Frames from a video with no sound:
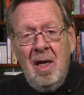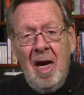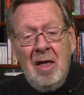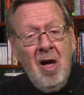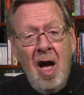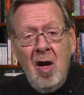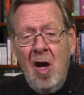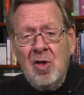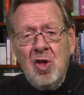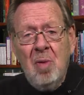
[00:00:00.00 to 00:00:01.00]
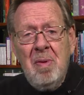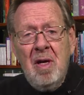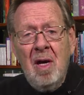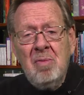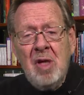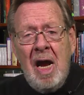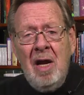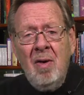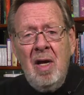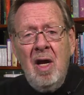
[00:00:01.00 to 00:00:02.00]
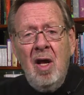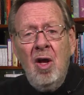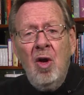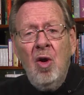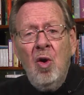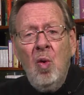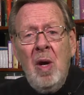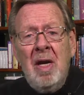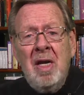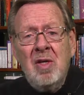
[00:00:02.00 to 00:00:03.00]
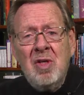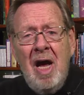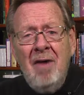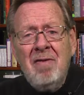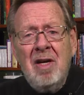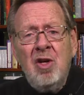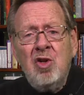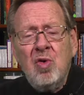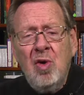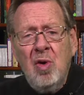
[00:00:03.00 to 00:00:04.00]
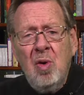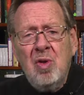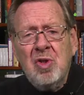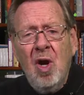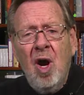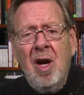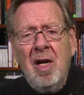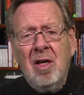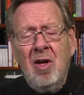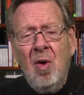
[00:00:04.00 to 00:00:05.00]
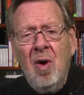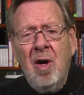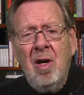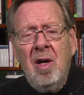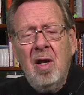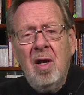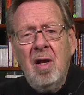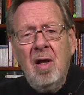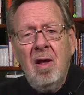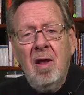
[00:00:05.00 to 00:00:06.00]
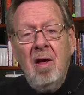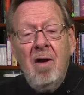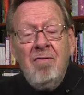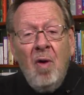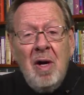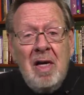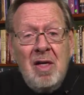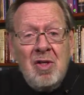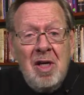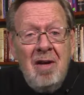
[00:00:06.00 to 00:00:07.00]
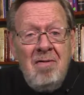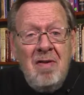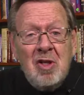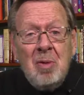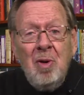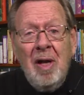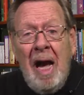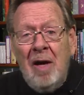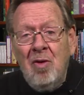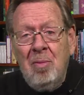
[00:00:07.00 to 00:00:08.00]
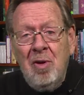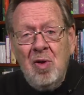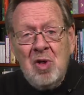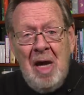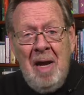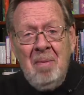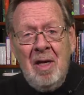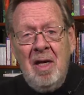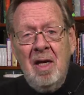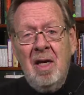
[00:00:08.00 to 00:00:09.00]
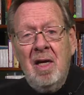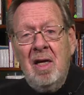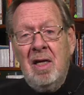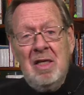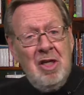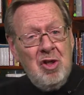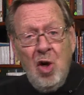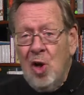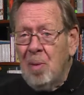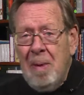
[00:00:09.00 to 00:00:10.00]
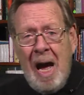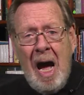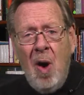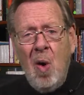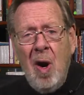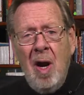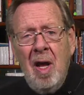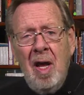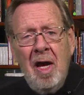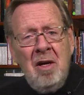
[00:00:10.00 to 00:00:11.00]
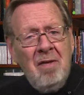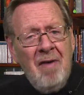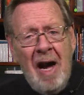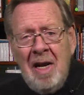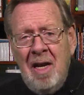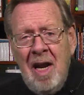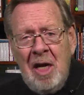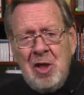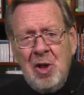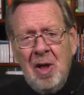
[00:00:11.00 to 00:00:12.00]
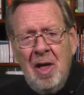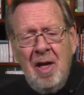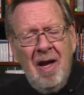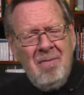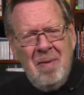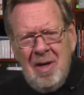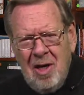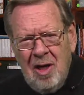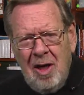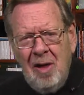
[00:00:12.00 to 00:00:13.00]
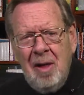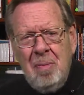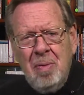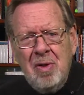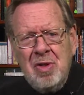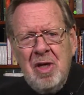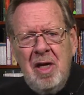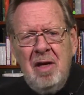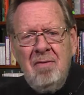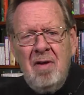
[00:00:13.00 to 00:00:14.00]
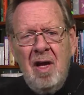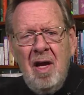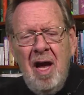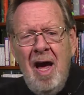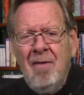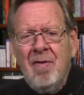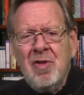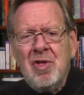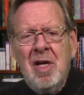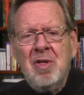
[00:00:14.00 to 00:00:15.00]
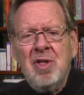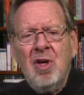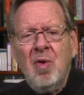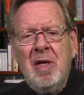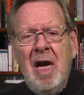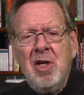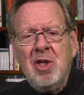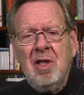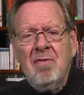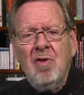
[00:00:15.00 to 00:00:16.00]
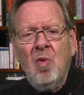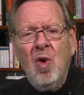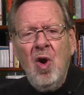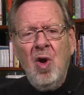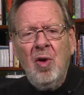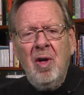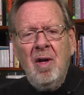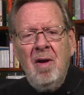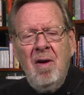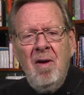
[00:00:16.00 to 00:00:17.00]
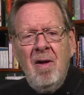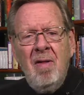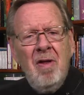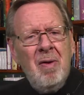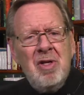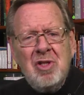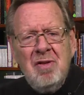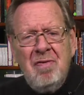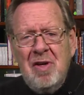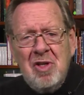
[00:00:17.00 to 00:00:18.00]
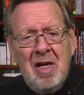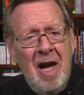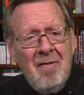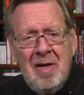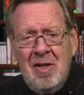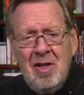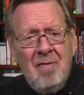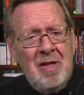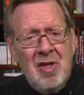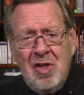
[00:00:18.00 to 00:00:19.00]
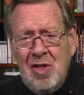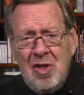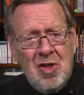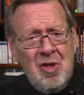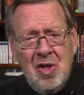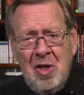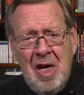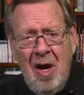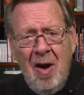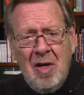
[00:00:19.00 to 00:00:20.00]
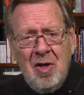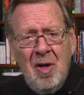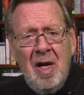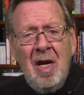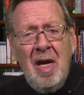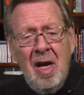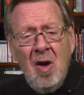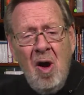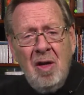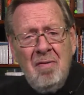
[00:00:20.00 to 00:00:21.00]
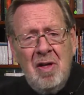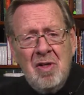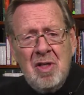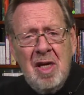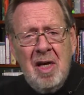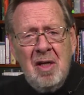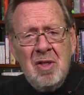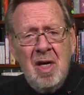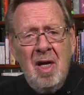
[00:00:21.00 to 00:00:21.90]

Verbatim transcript: And God also becomes angry when his evident truths are ignored. For his invisible attributes, namely, his eternal power and divine nature, have been clearly perceived ever since the creation of the world. There is sufficient evidence of his existence and character in all of these things.